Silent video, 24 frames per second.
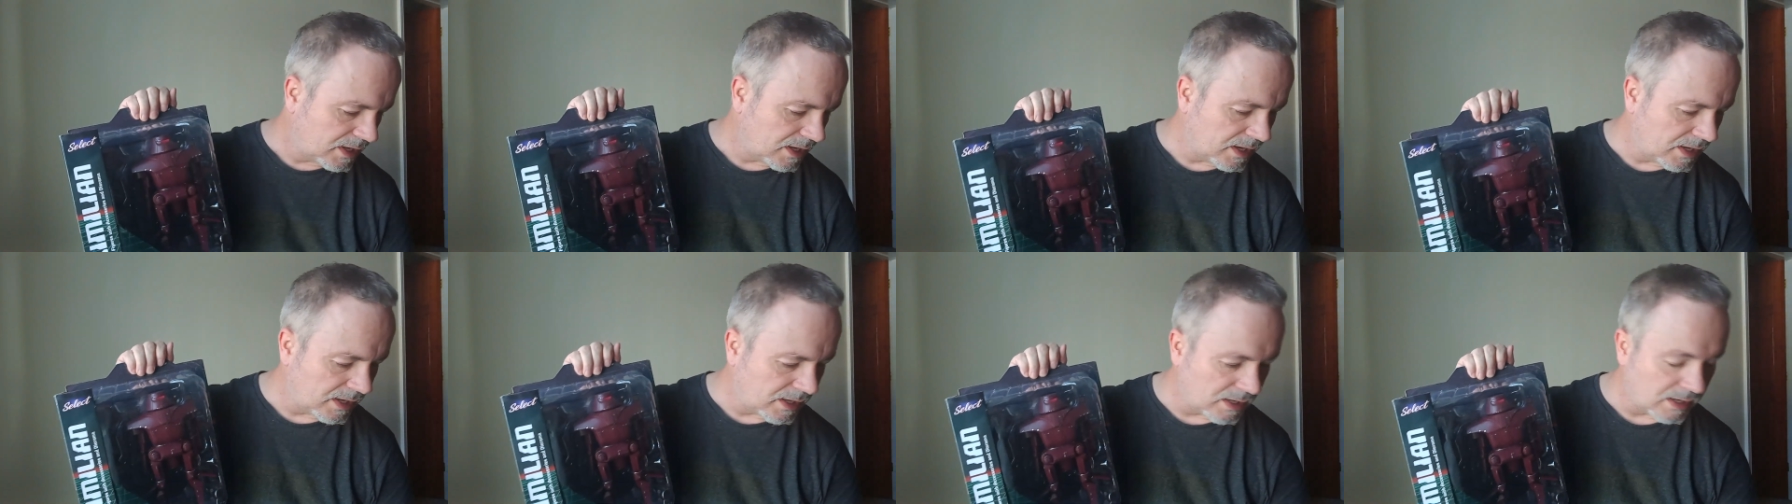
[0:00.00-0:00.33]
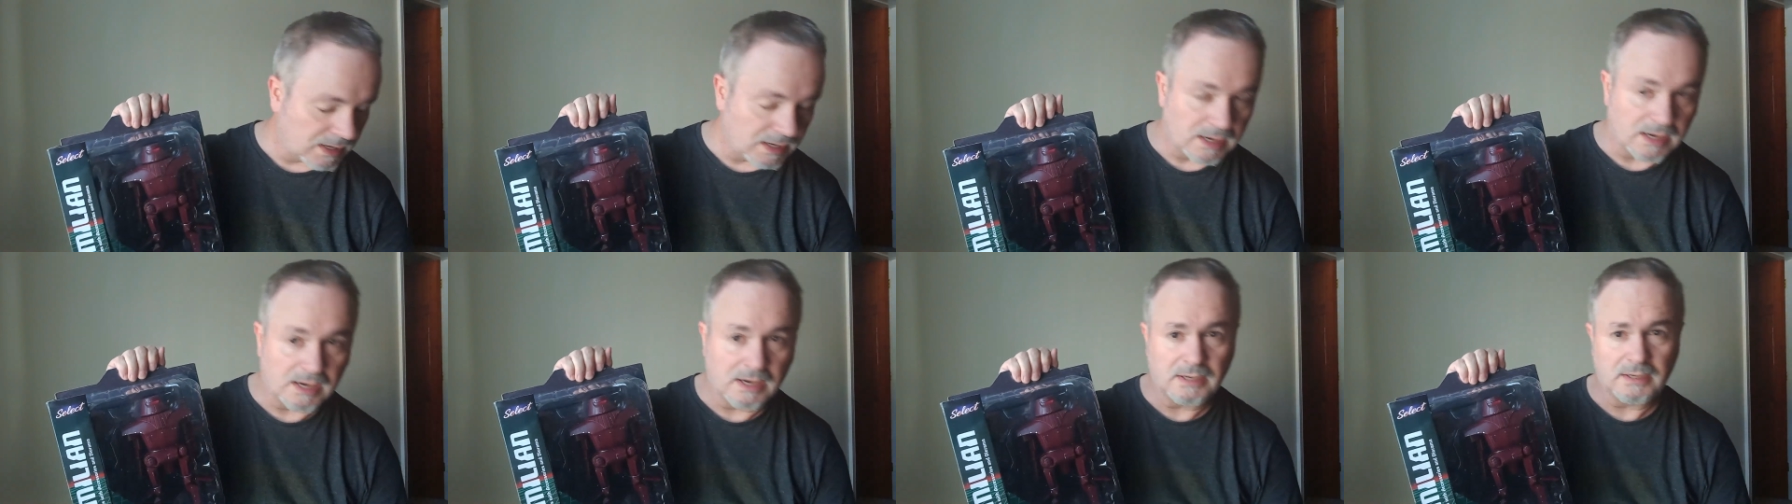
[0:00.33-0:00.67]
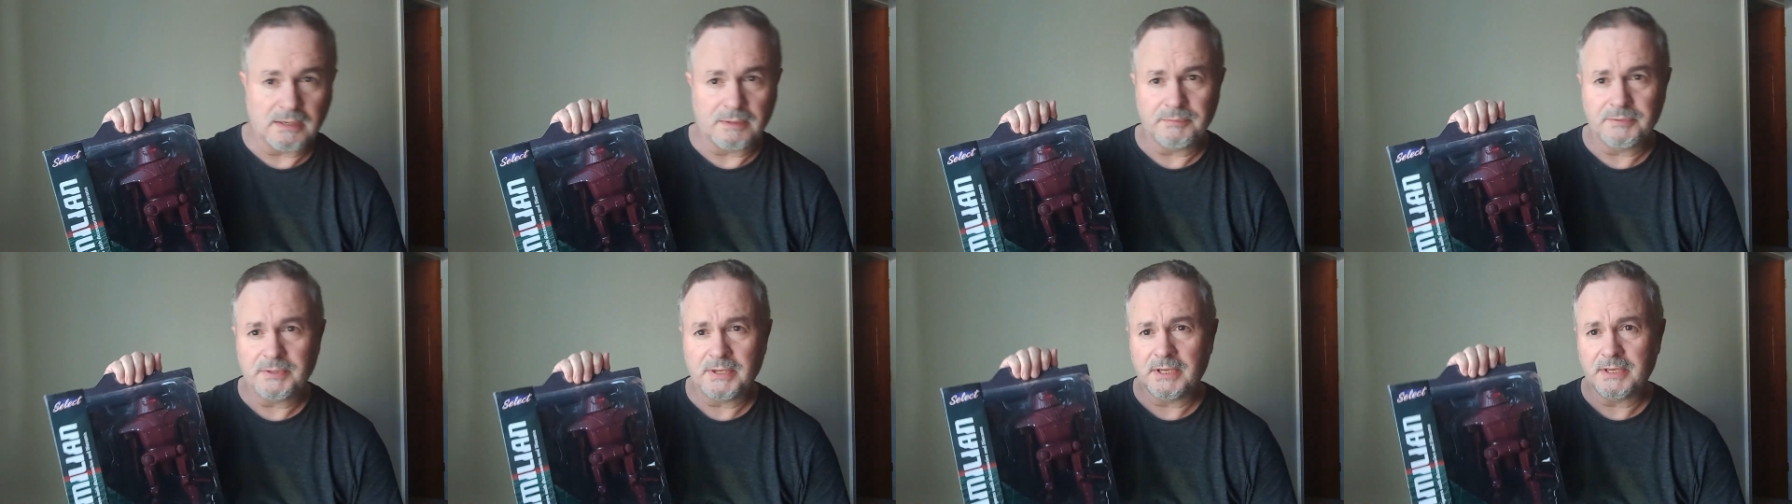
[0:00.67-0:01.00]
And
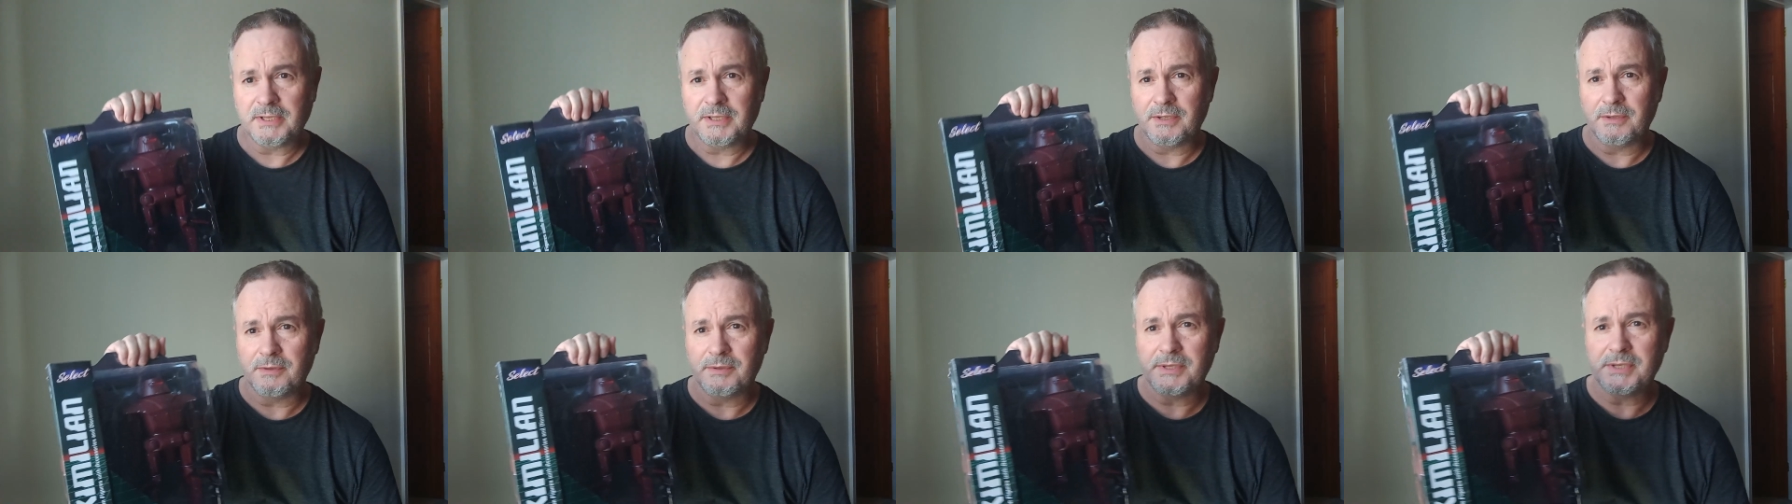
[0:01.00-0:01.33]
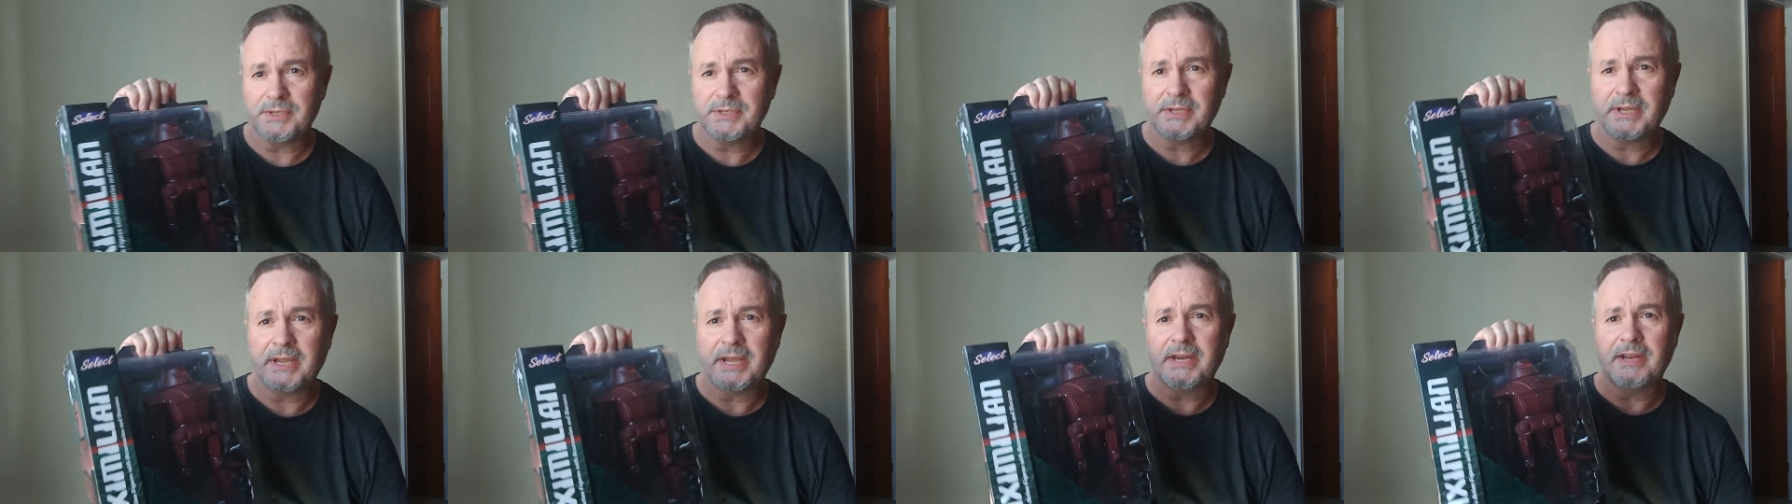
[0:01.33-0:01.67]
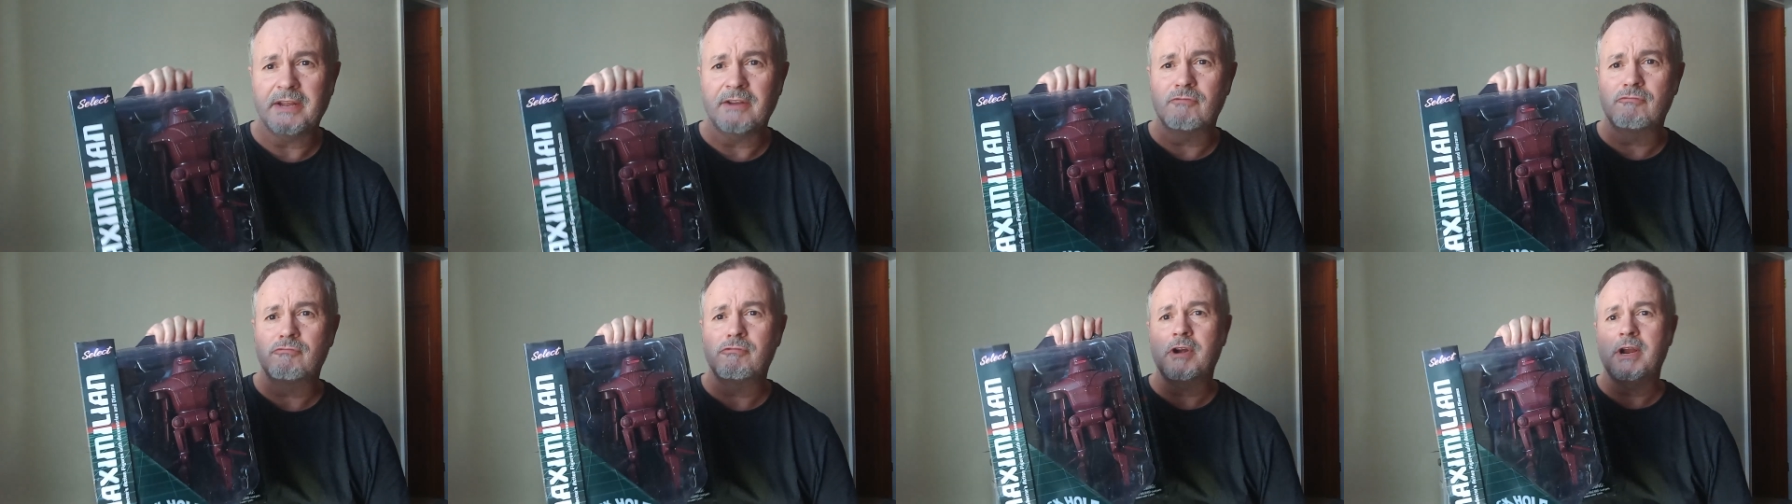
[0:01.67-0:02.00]
I'm telling you, these are
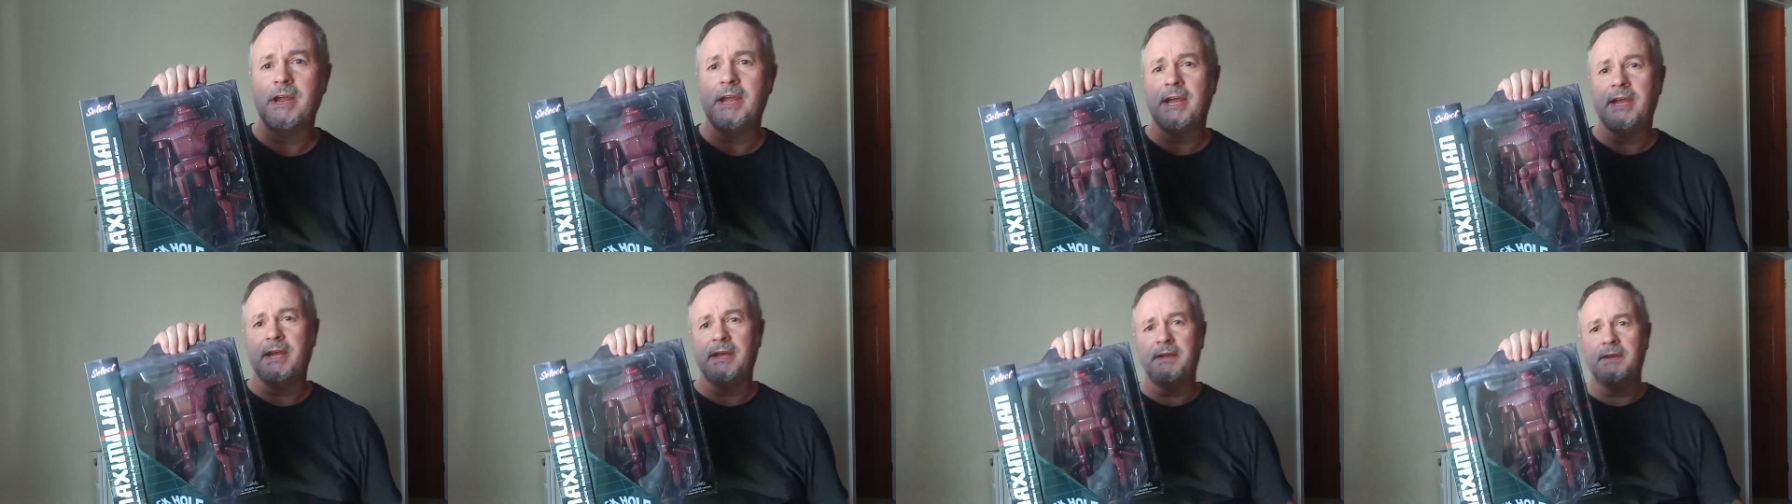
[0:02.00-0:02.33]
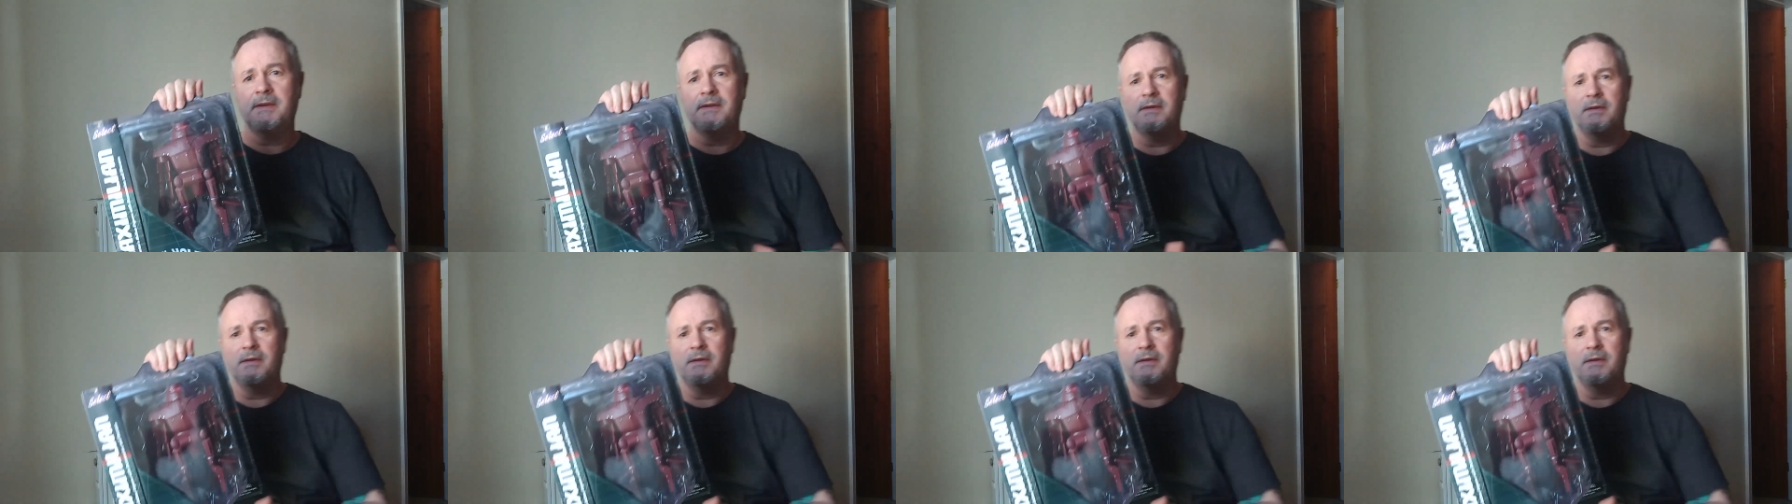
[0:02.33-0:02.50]
getting rare.